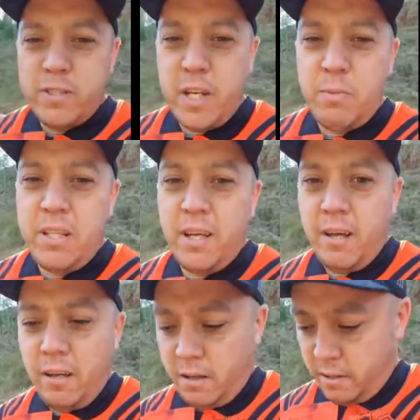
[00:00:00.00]
that have been
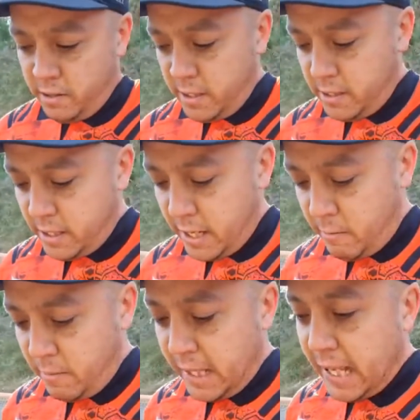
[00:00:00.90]
dug since
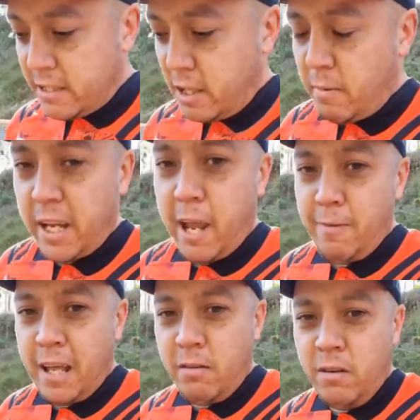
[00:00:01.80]
the last time I came
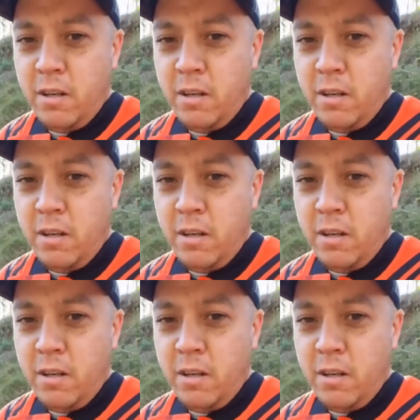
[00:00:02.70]
down.